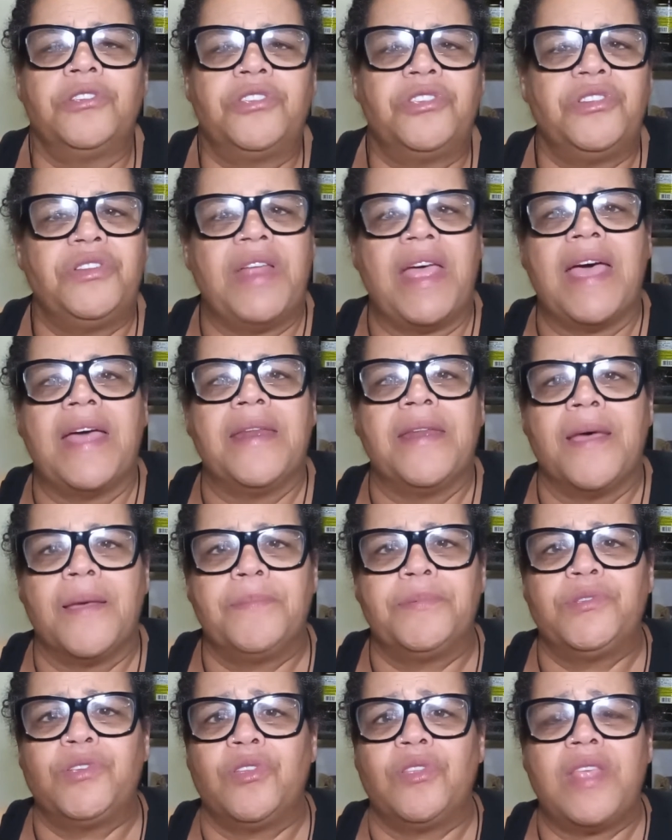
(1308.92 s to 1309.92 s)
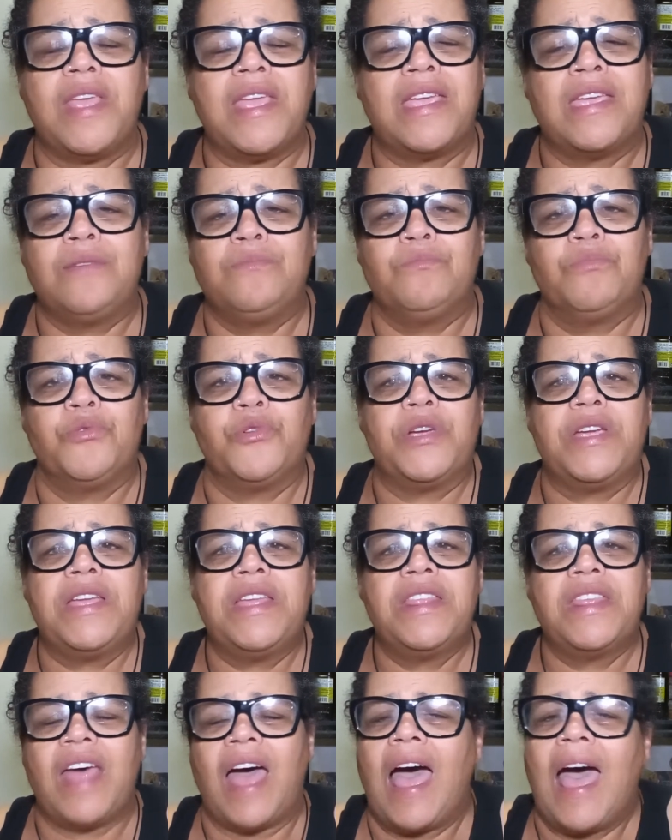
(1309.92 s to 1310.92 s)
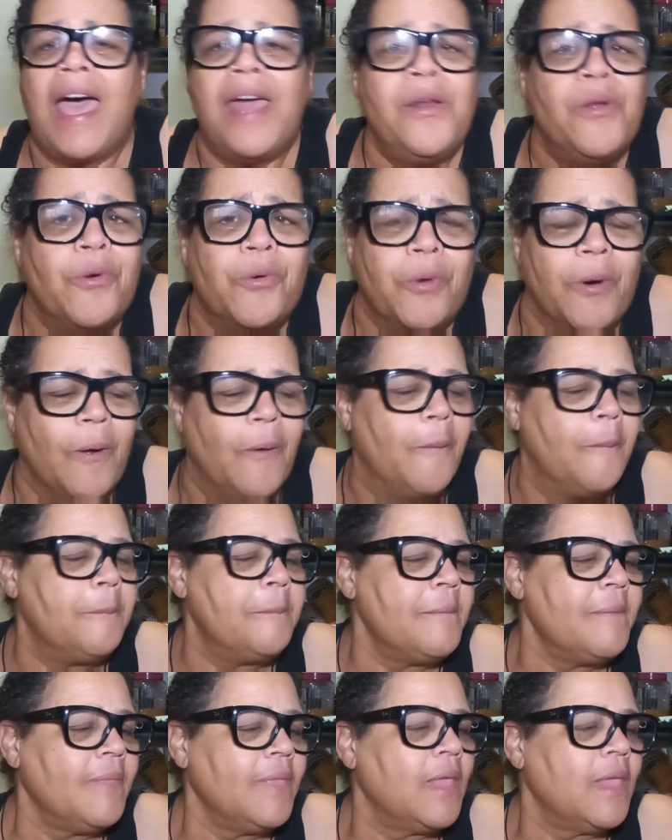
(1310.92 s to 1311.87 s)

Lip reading: stand up so they can breathe. I don't know.